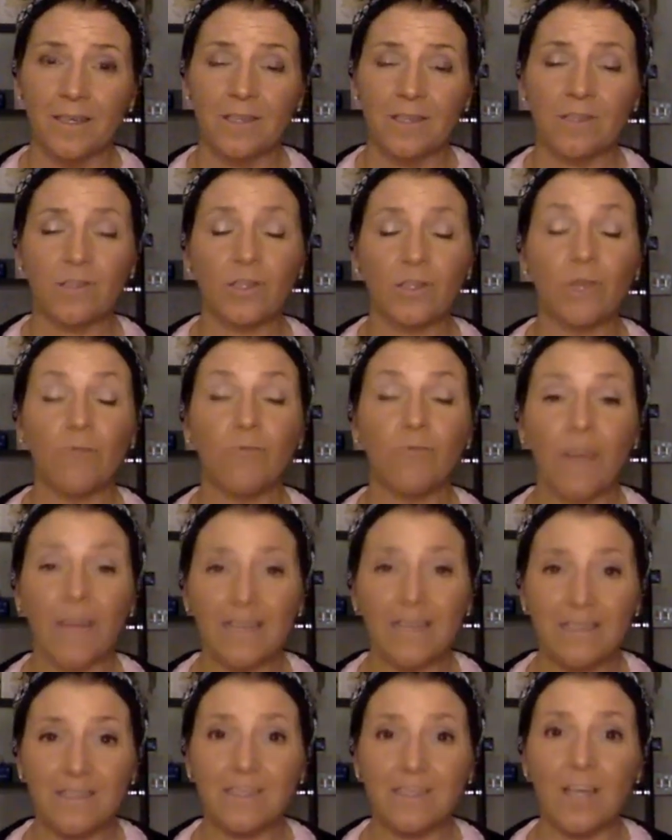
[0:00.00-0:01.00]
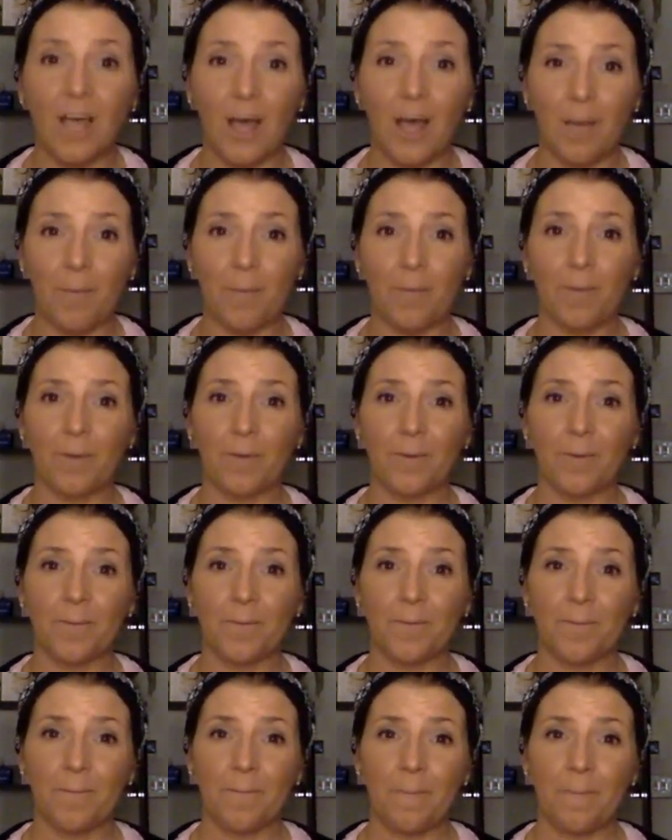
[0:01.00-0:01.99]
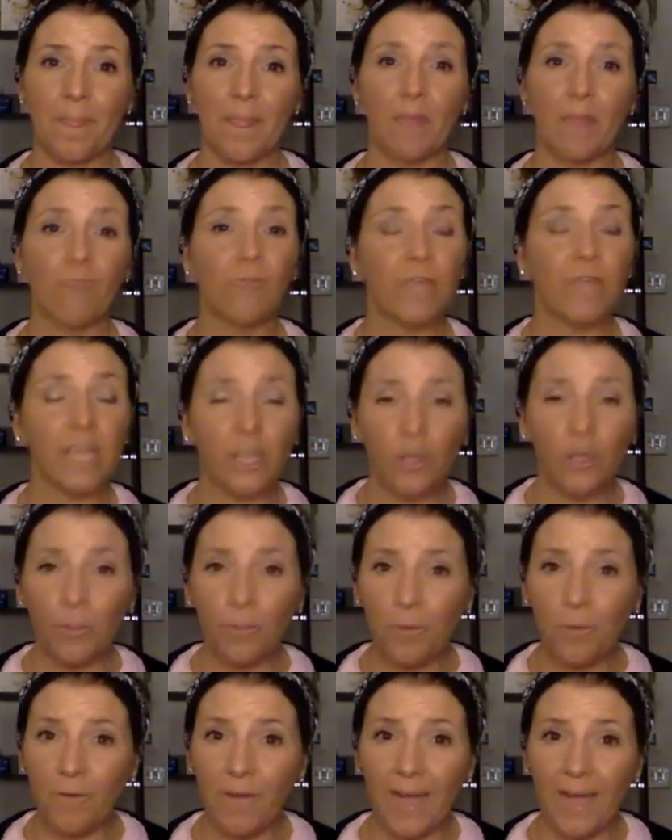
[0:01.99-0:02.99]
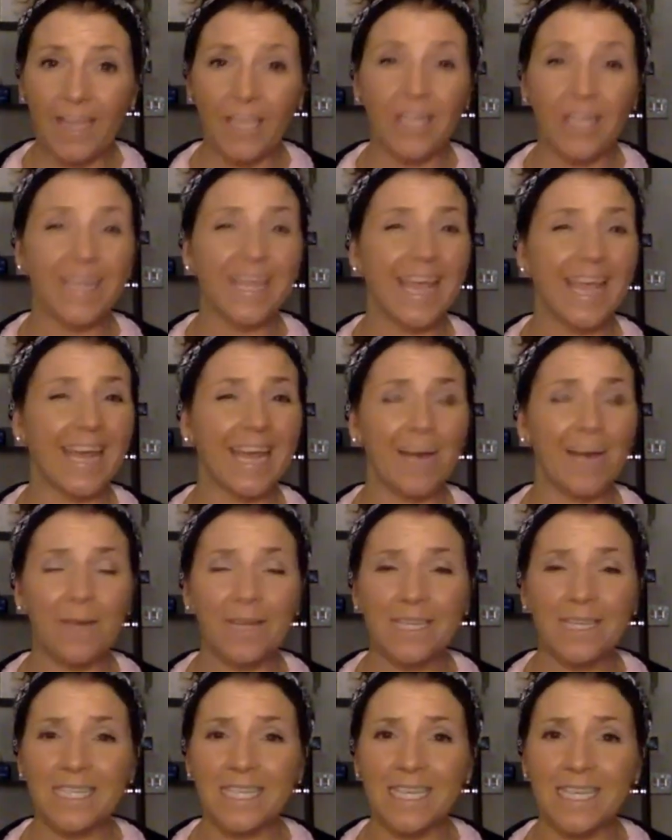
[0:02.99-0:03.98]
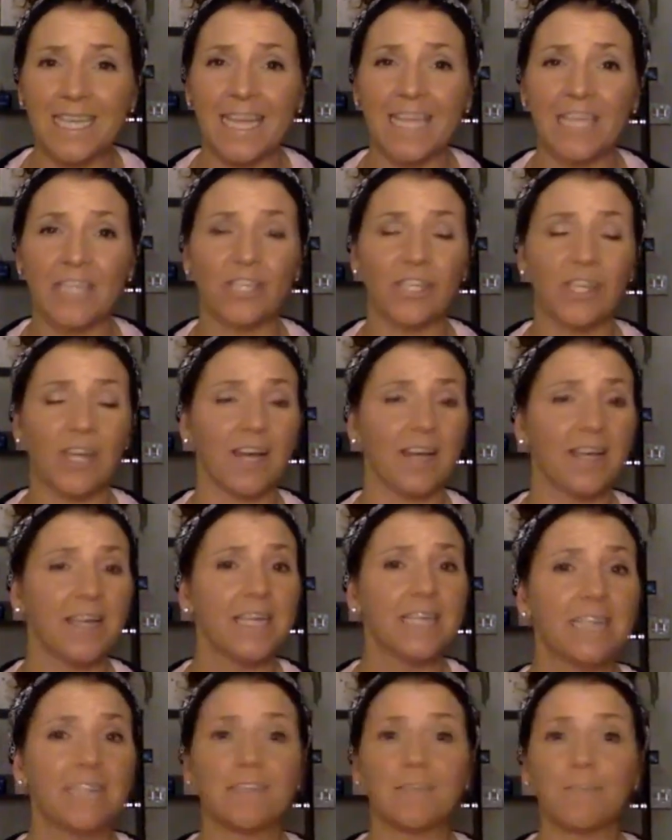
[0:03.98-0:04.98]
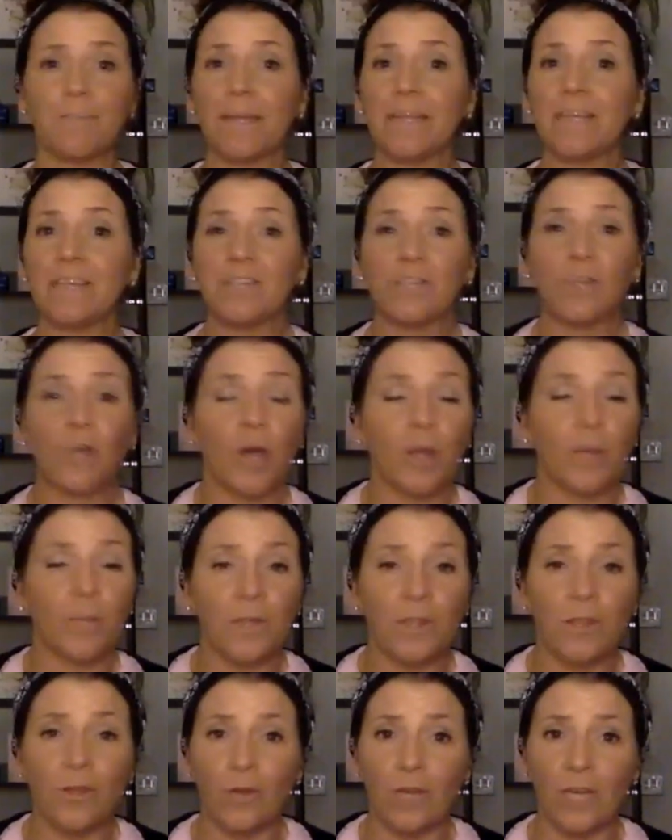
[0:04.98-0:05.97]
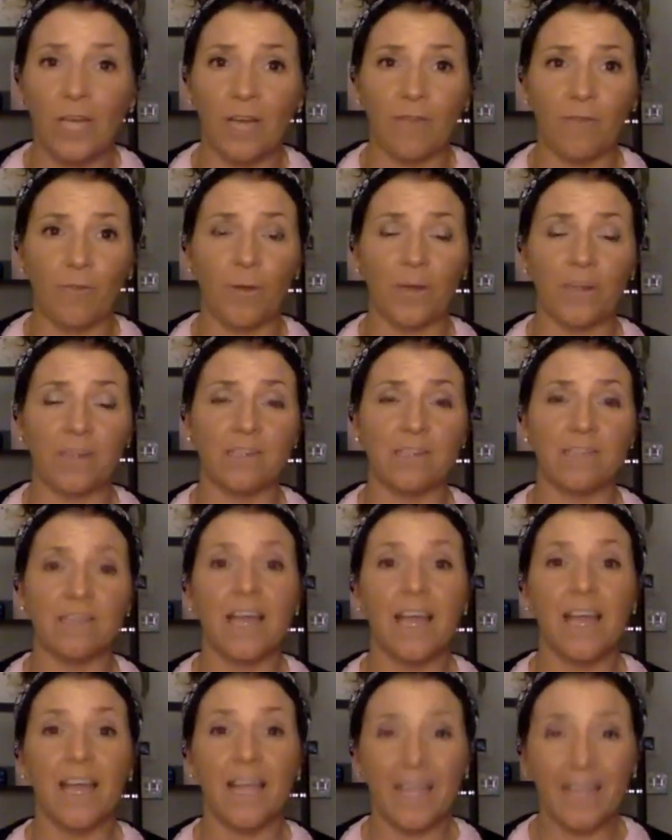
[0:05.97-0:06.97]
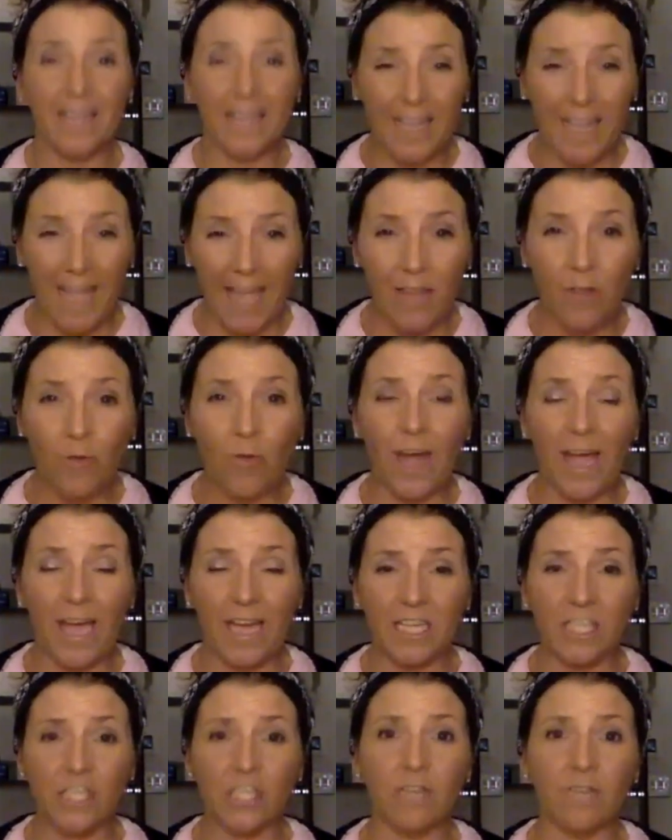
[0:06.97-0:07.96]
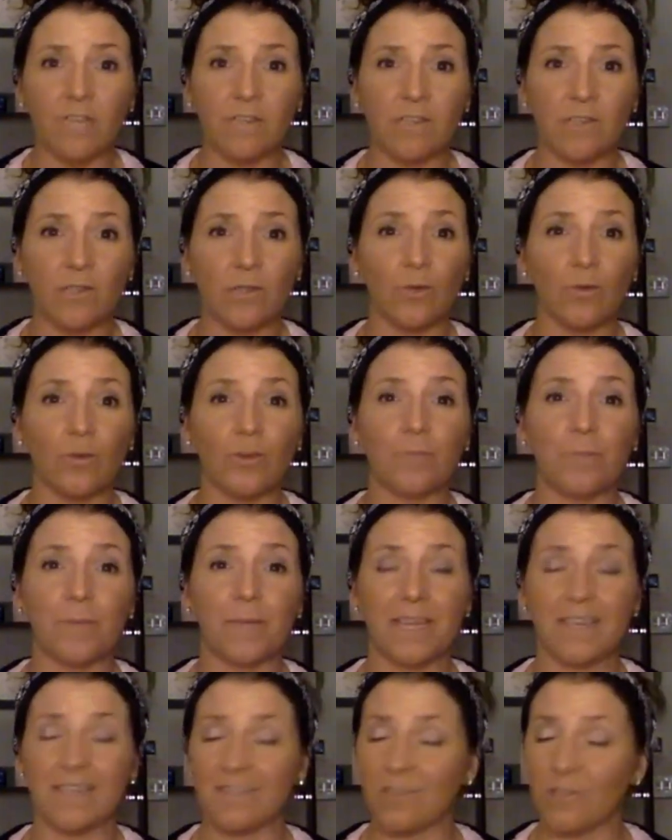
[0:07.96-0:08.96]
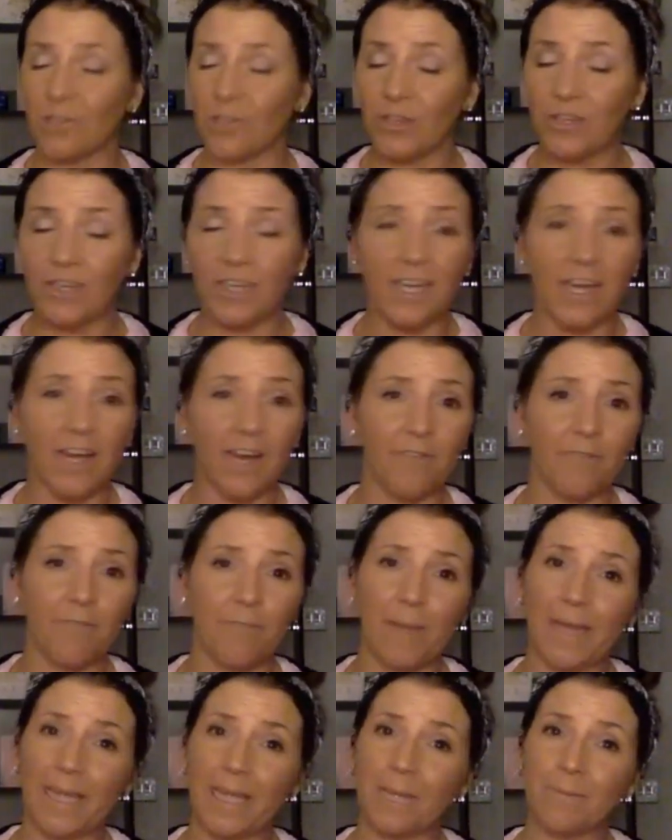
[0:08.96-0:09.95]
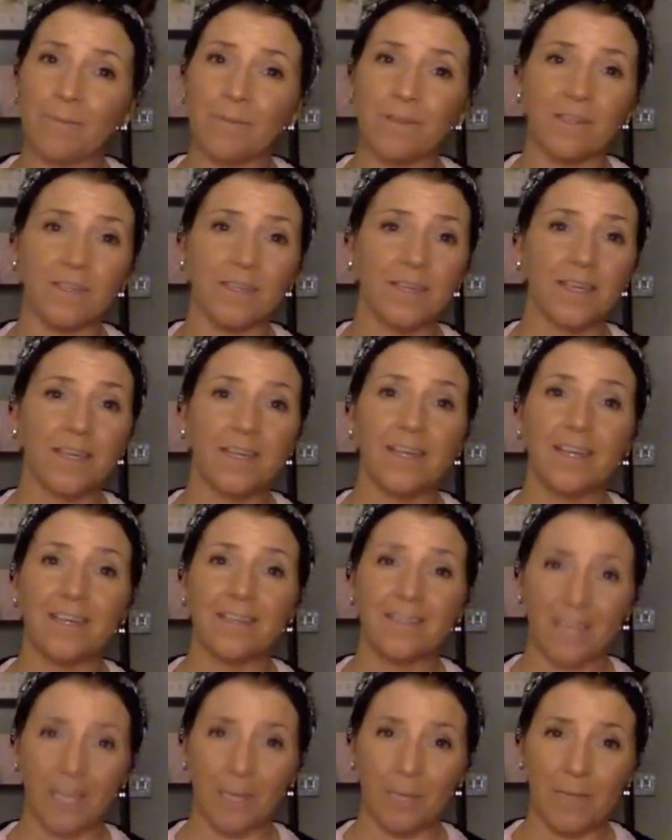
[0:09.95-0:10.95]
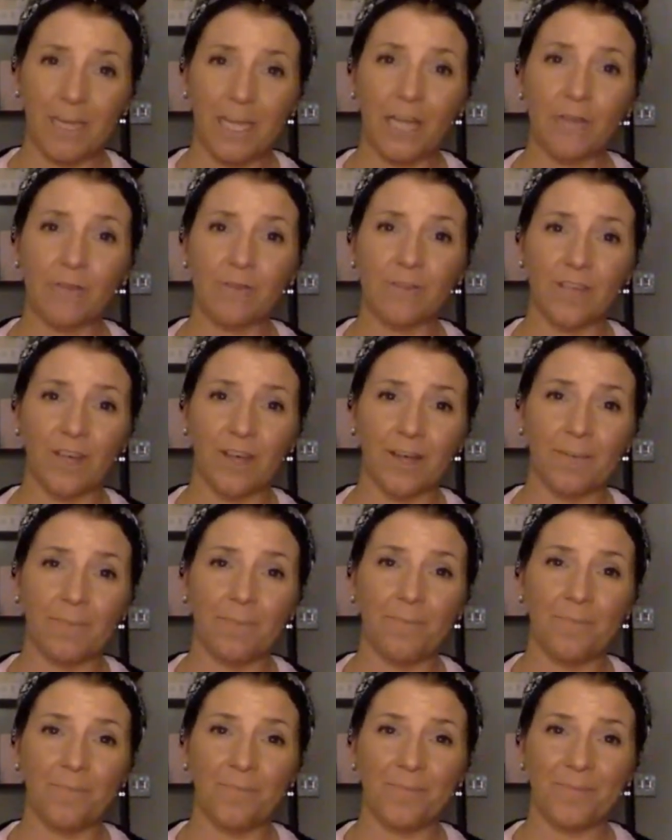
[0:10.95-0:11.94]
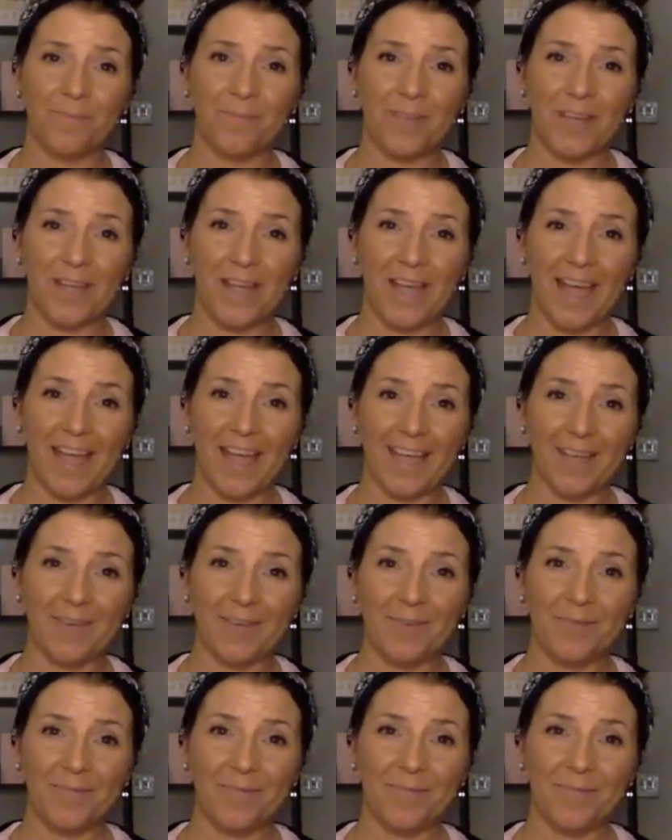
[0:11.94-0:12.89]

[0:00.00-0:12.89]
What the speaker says: So rest up, recuperate, get out into nature, spend time with your loved ones, get your energy restored, because soon enough, babes, it's going to be go time. Okay?